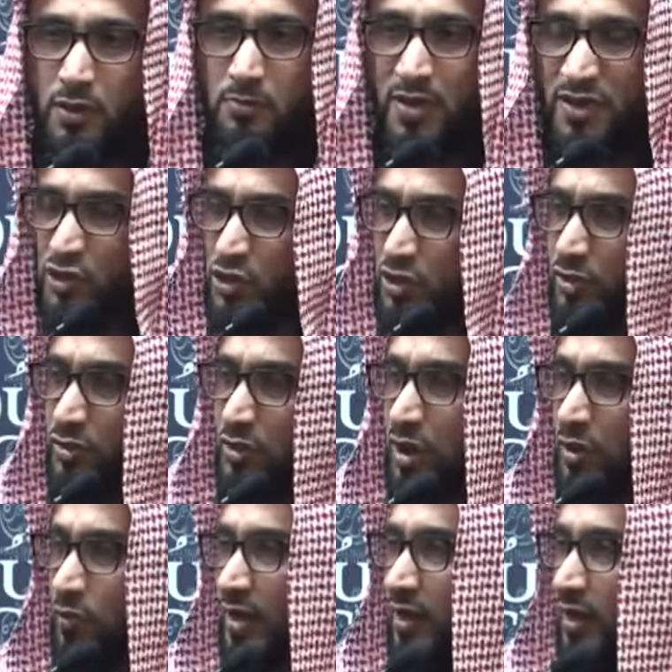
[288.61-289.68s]

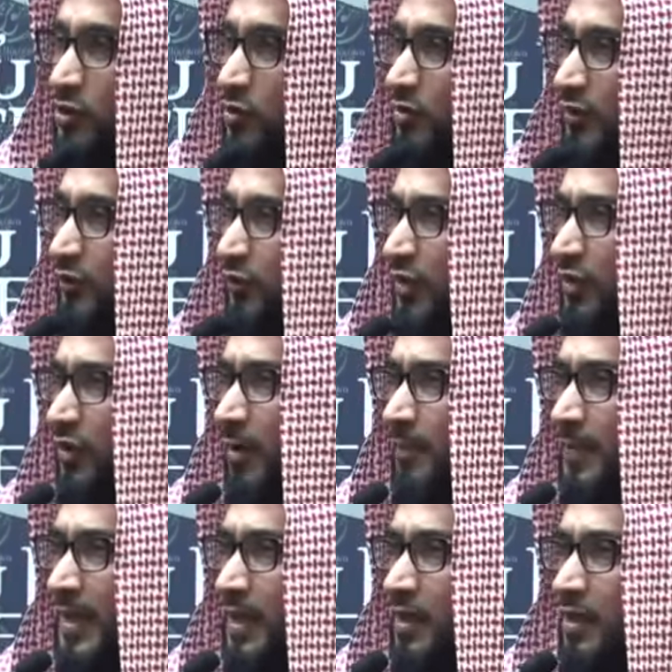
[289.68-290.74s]
Bashira wa
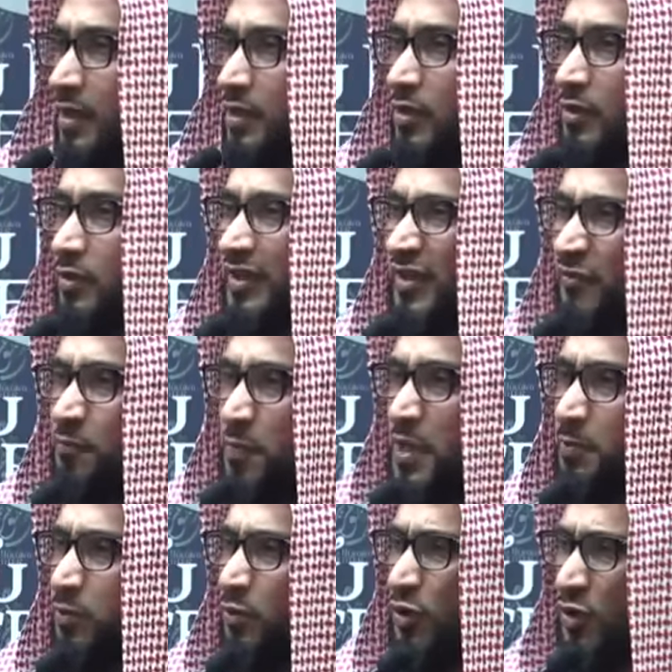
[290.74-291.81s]
la You know, give
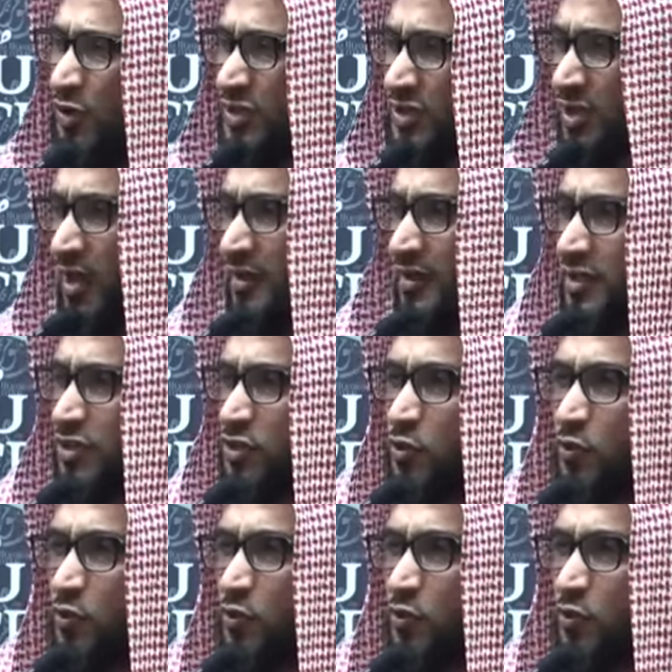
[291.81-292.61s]
people good tidings.